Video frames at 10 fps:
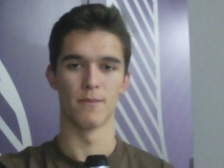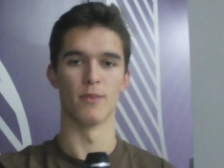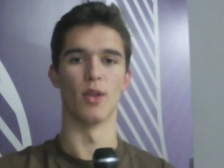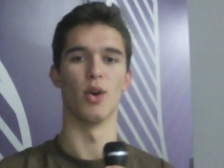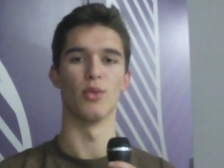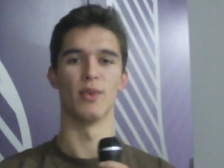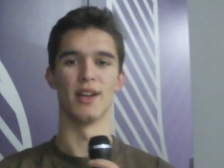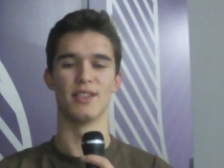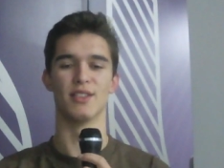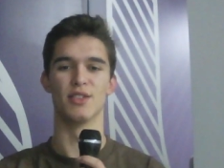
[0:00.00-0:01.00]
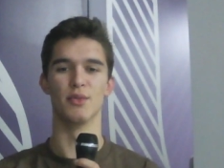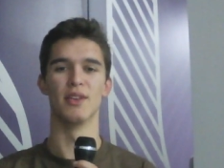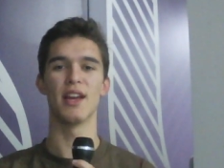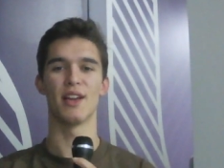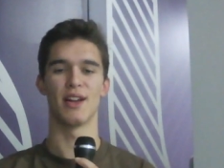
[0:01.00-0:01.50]
All right.
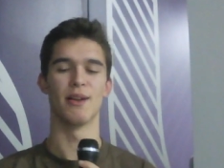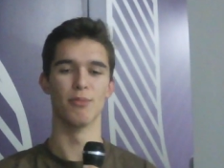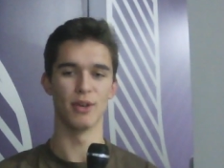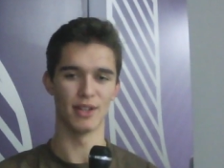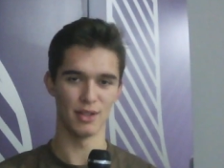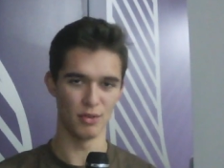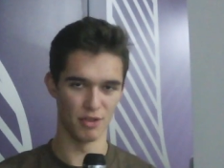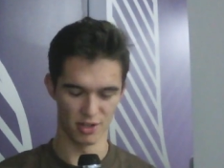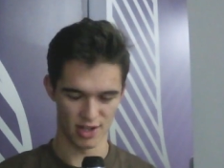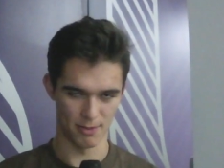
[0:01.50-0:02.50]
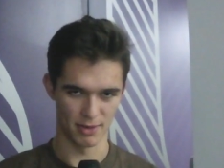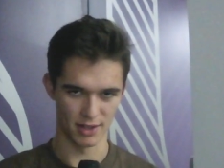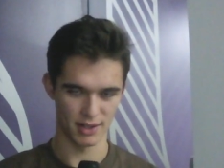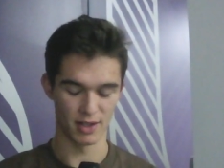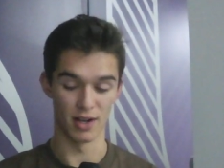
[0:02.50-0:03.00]
Today I bring you the
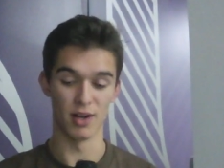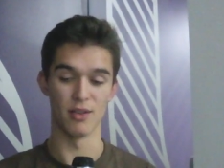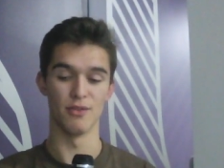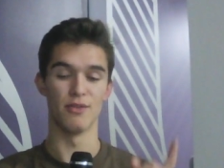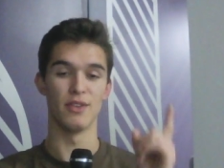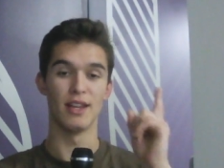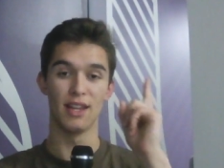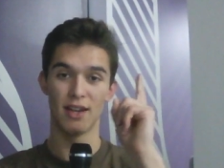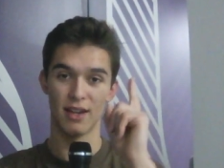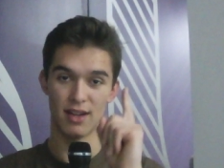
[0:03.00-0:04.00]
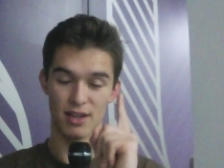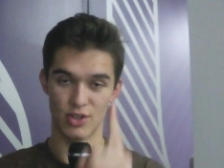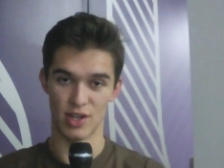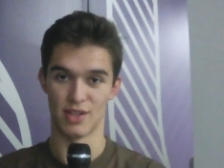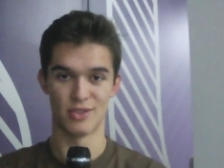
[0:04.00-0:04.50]
topic of
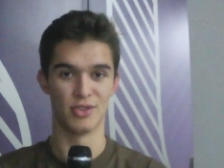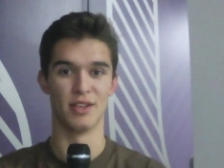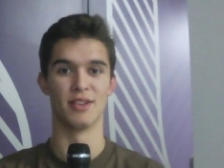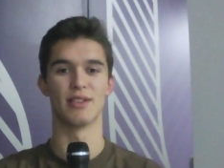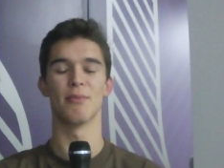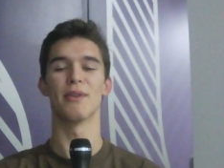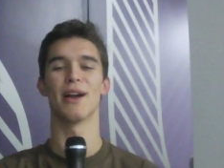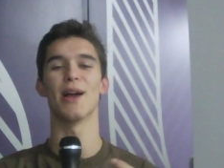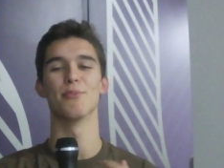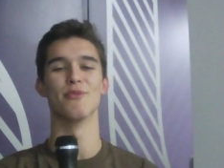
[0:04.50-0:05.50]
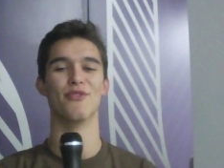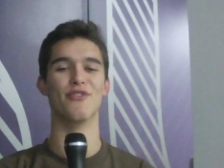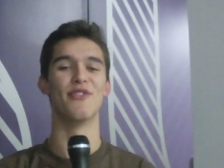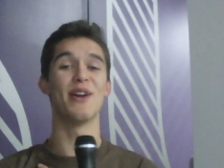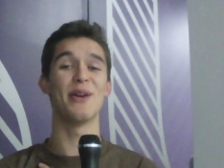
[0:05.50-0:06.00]
indigestion, something I'm
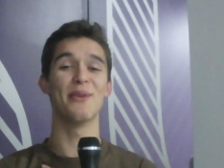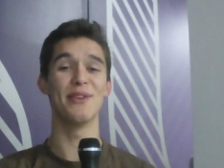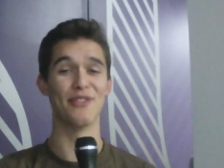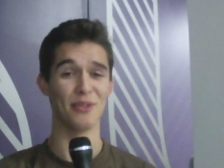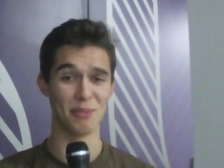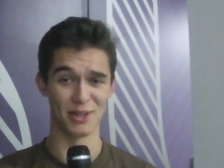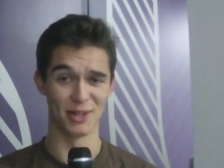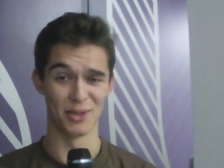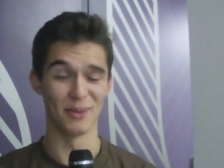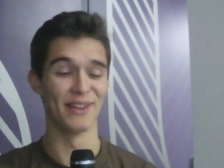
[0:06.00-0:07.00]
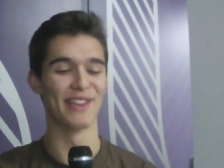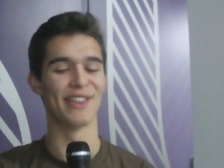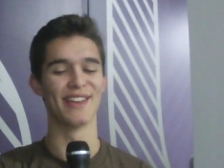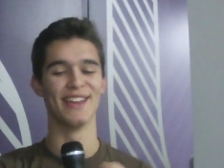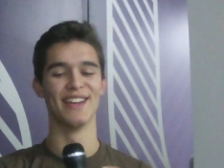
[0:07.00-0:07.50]
very familiar
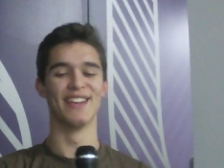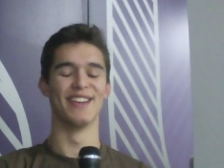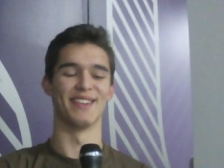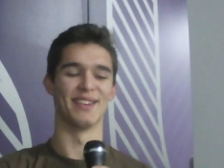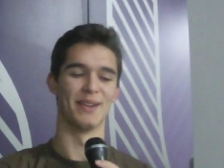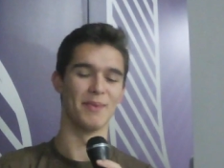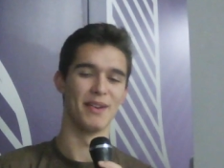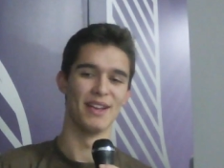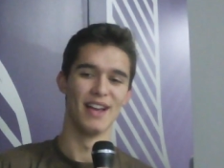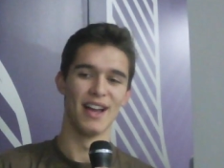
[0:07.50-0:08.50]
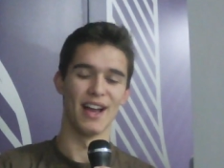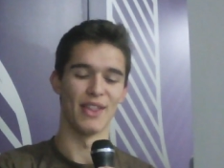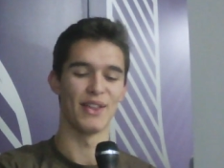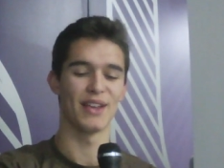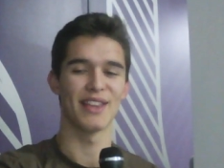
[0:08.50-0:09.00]
with. Um, I
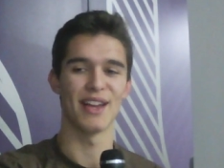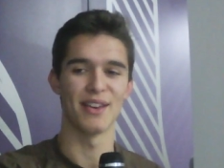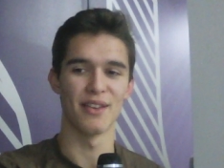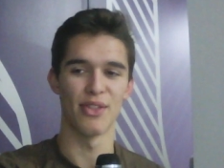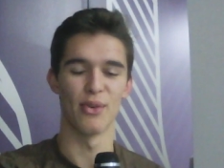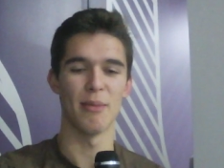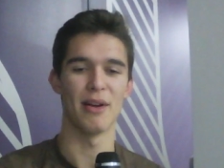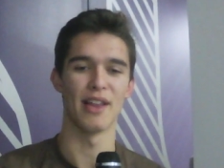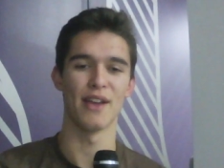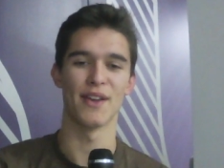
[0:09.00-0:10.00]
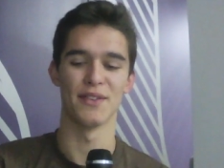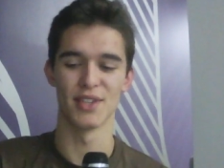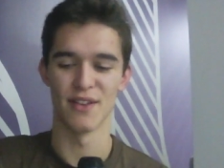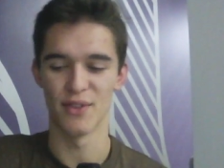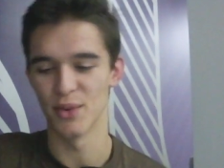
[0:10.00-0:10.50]
think that throughout my life I've
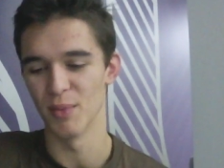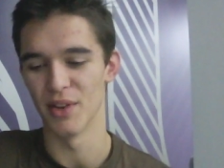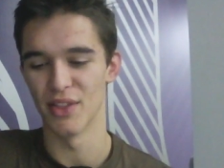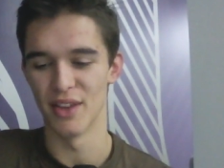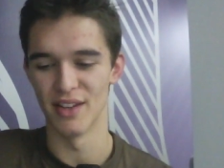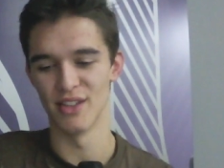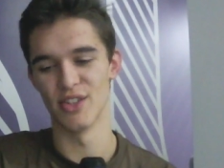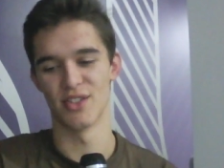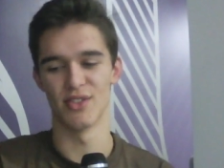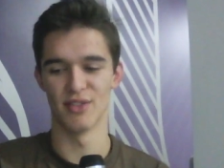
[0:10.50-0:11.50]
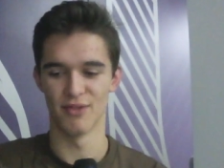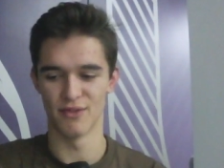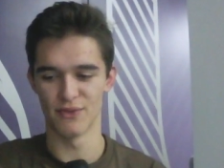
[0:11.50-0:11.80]
suffered with indigestion